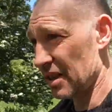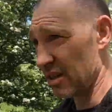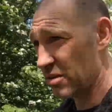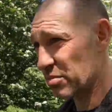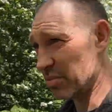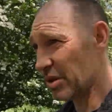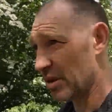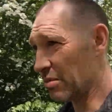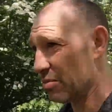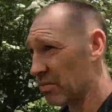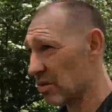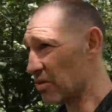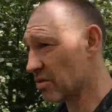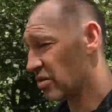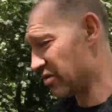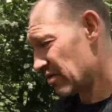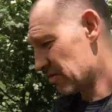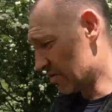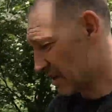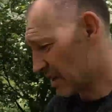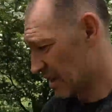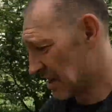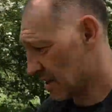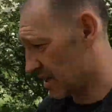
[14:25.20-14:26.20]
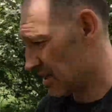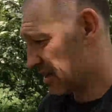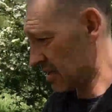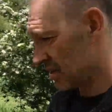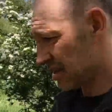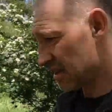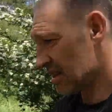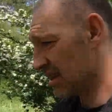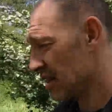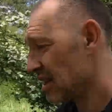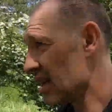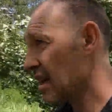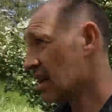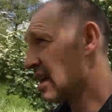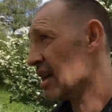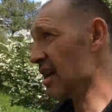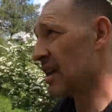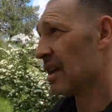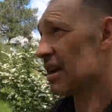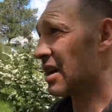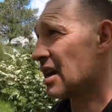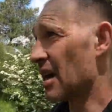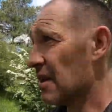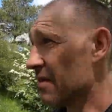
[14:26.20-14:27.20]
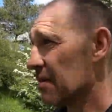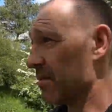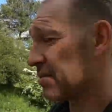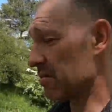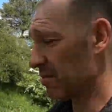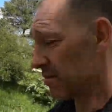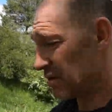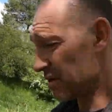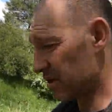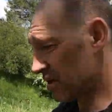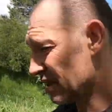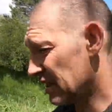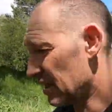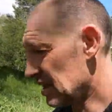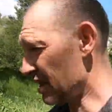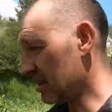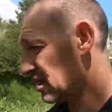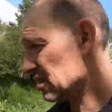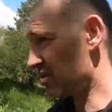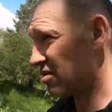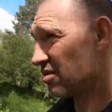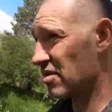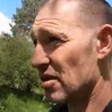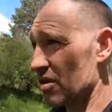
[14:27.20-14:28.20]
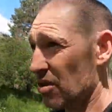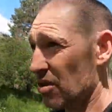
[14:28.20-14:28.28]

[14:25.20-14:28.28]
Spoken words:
a little bit more comfortable, because it is